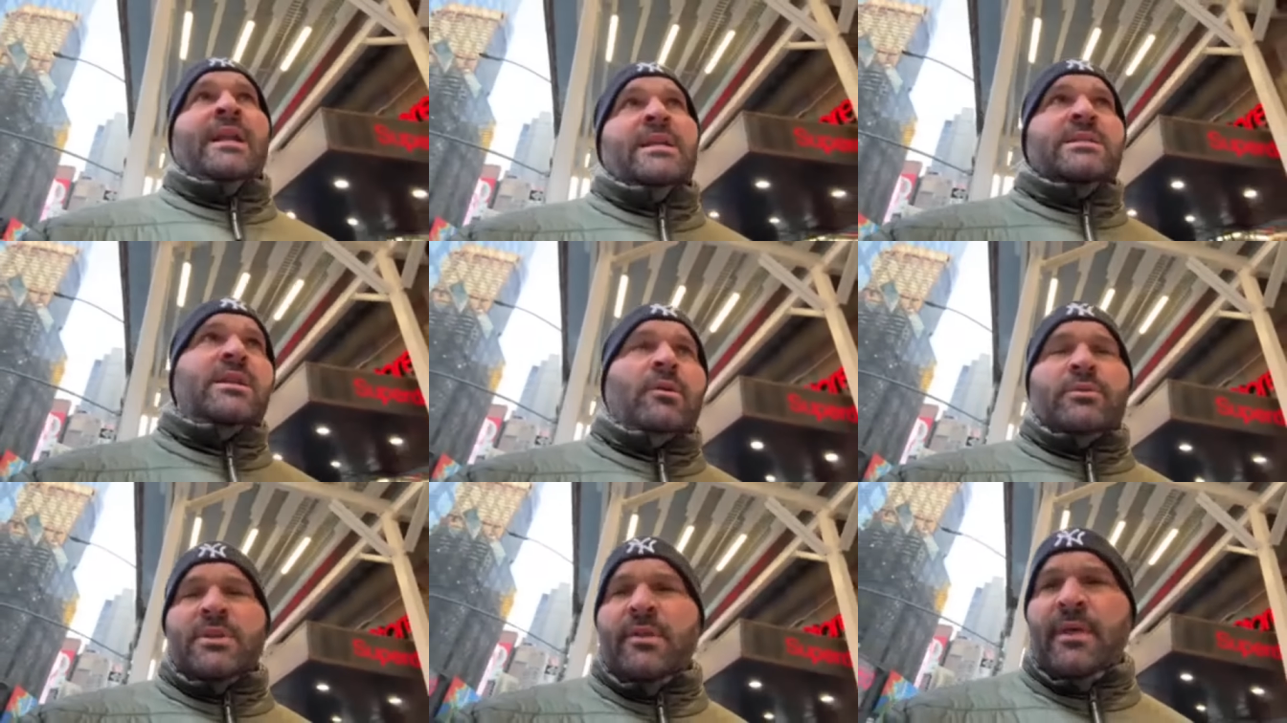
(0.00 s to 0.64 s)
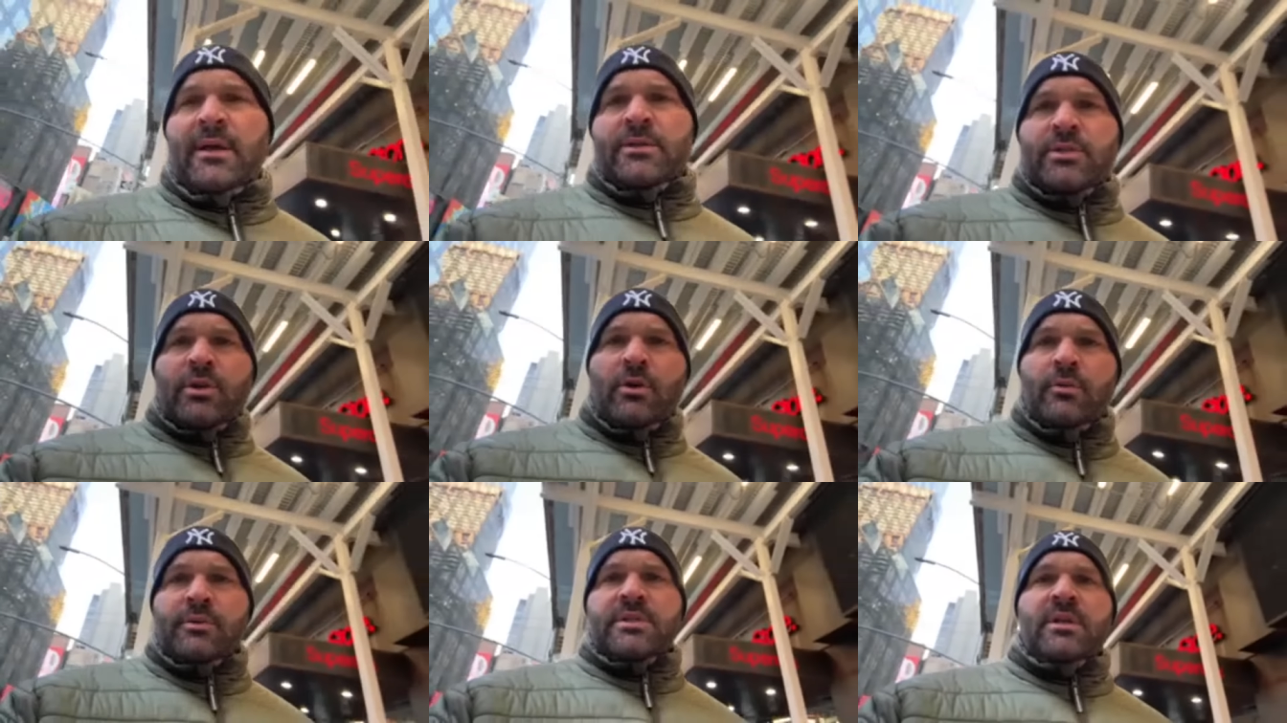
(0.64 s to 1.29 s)
and he still was a
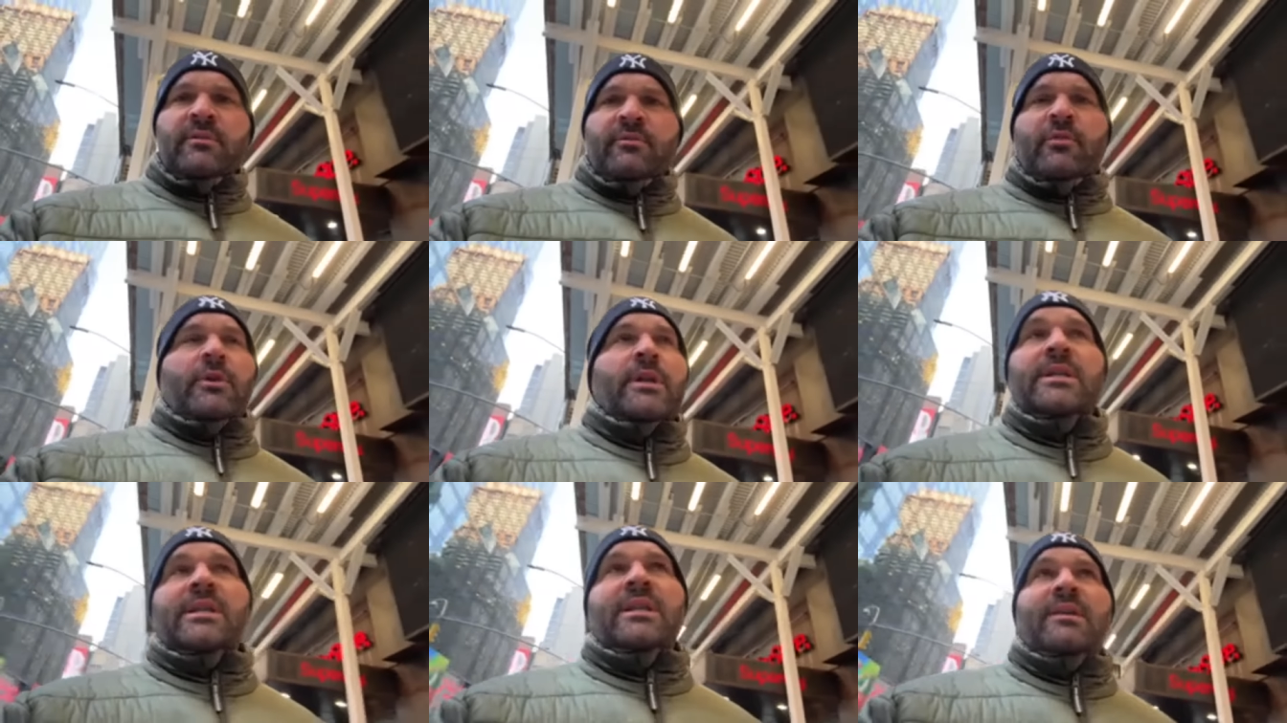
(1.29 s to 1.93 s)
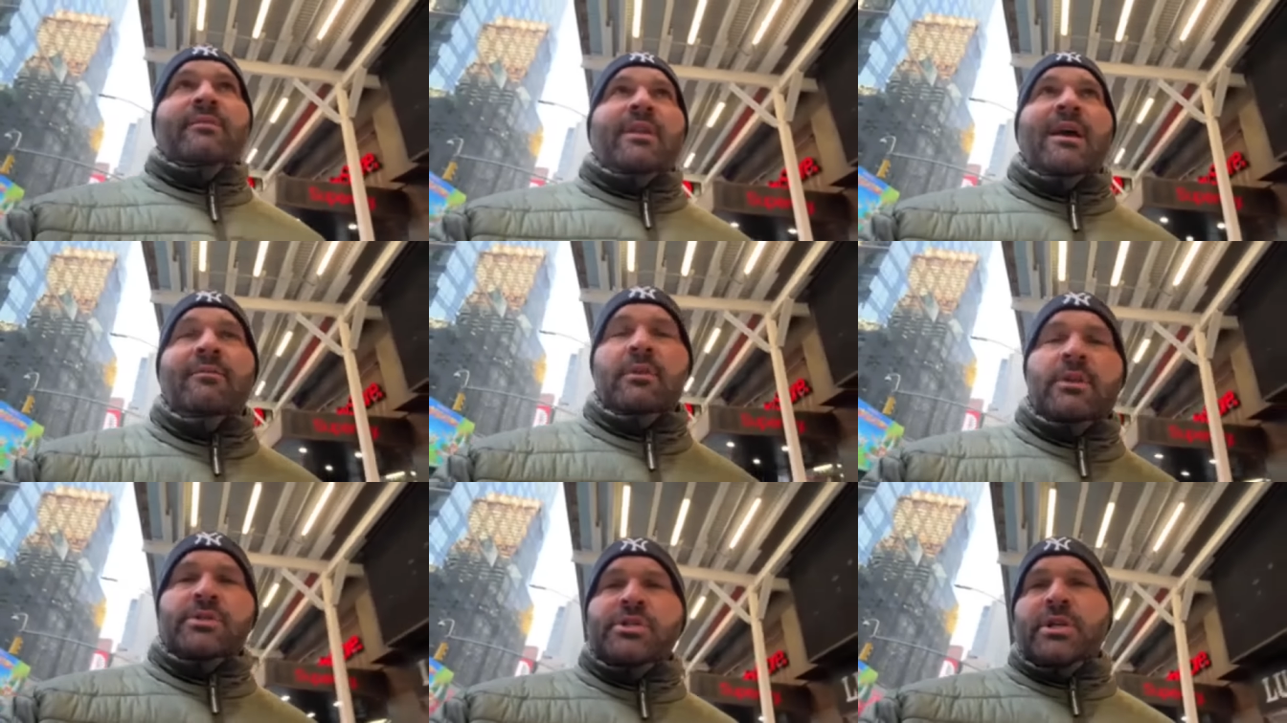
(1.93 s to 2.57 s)
thousand yard receiver, and he didn't even
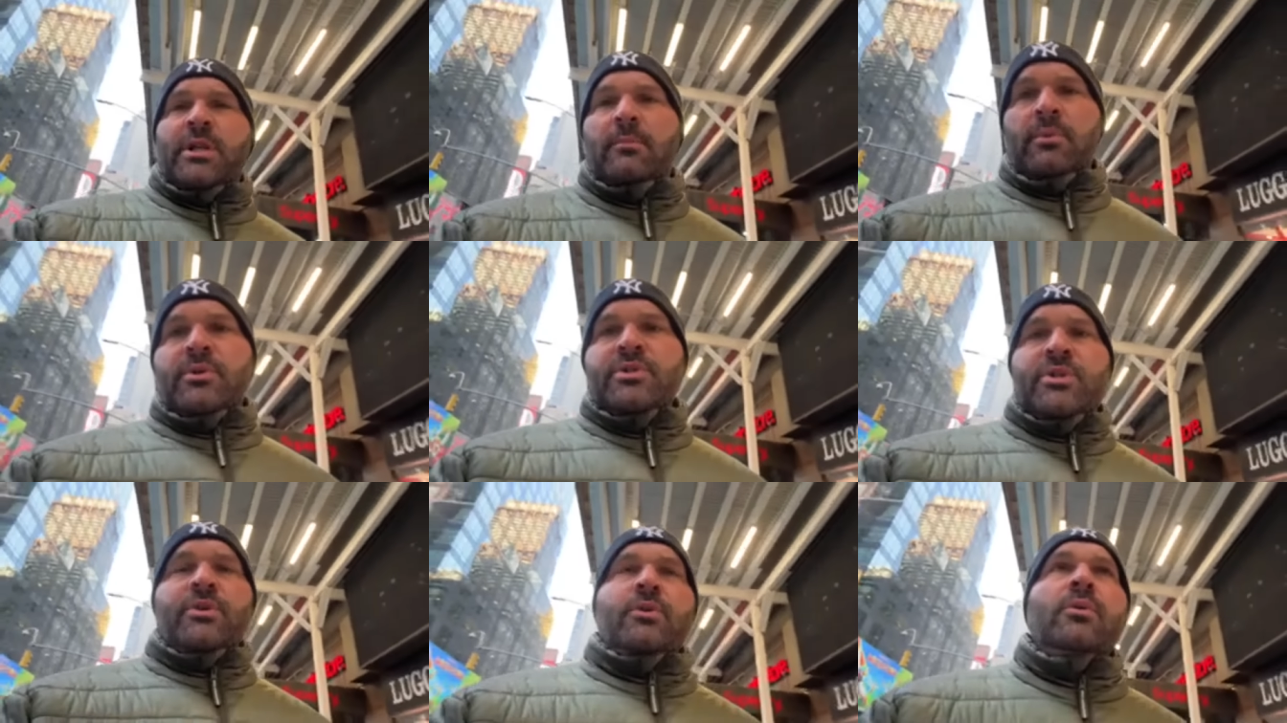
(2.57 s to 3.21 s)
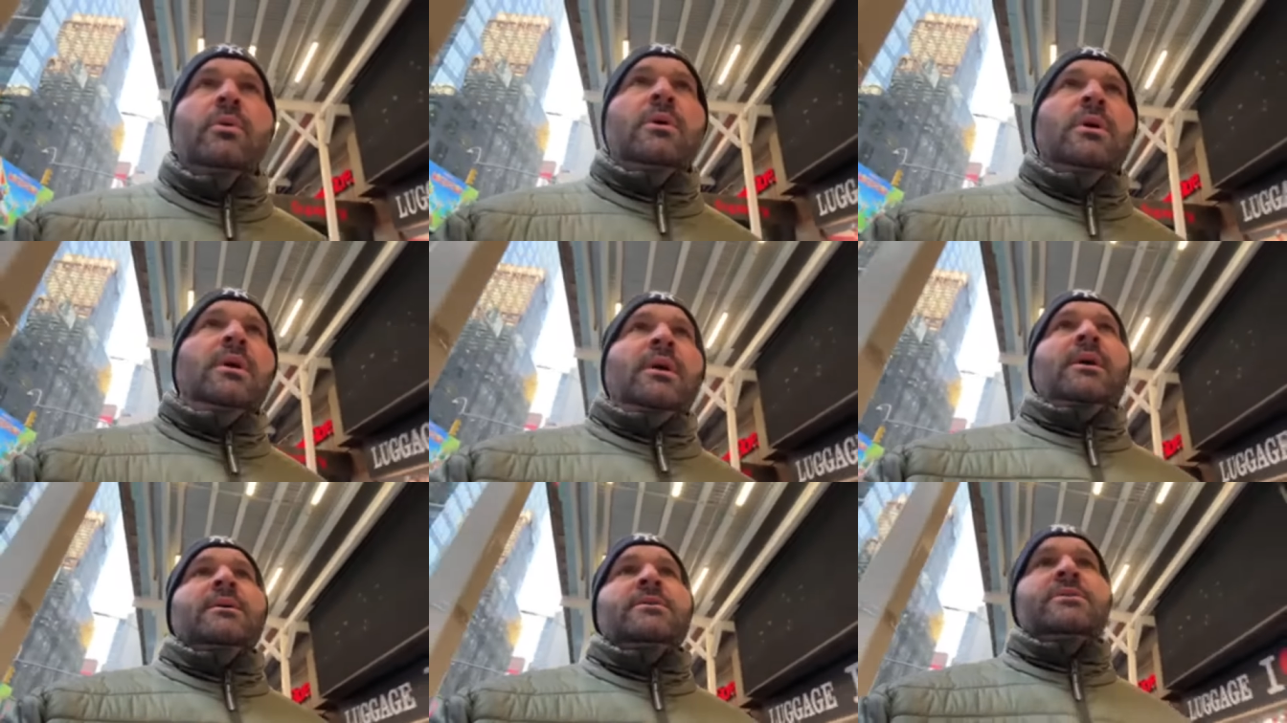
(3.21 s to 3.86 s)
have a legit number two.
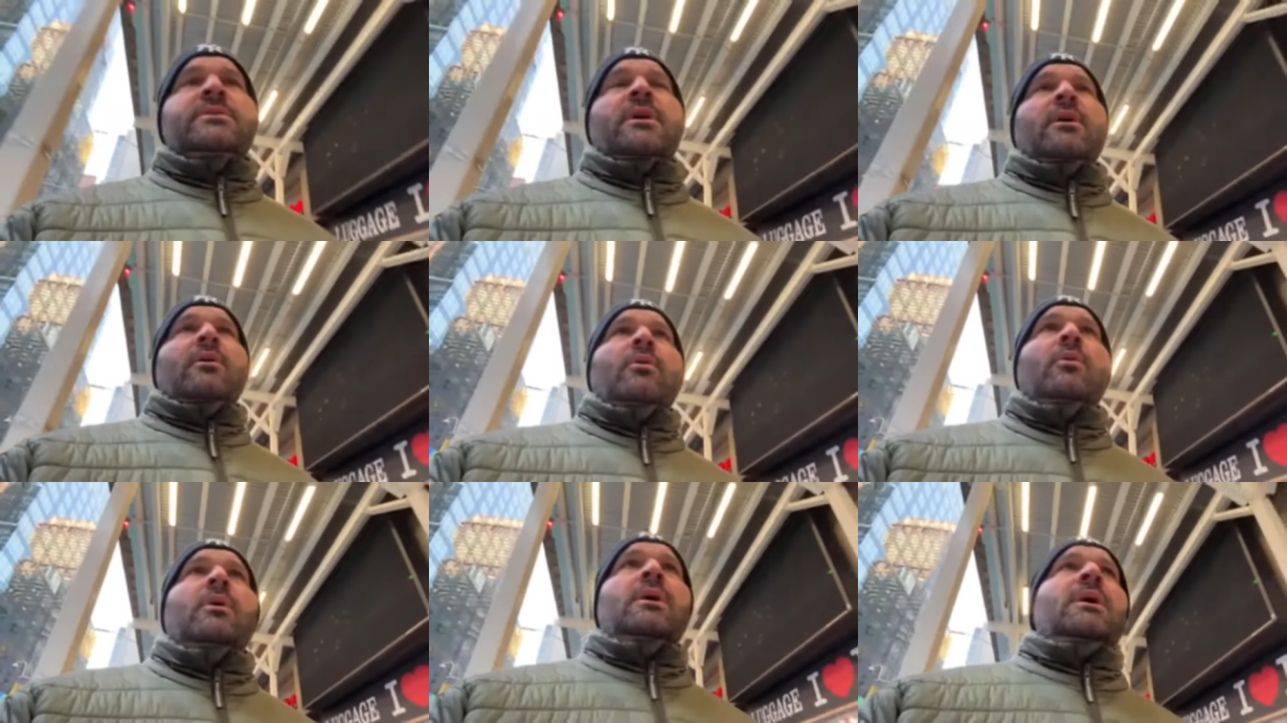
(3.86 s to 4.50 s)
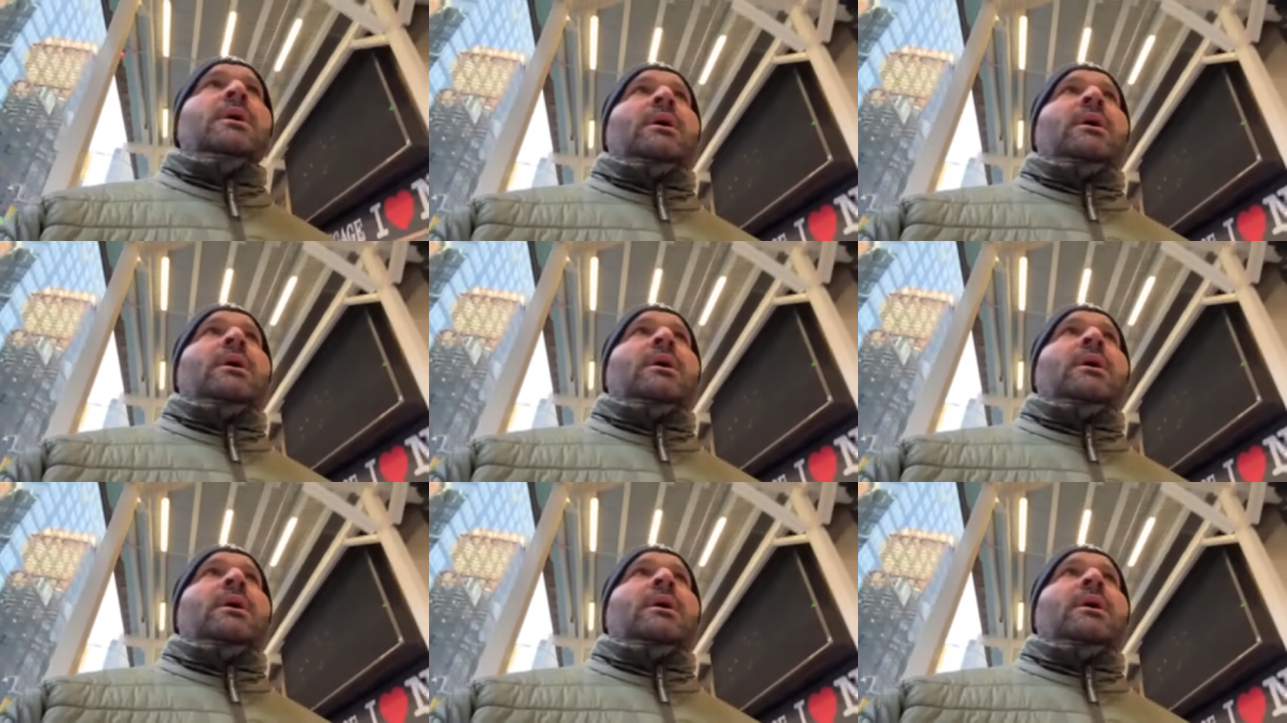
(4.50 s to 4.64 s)
So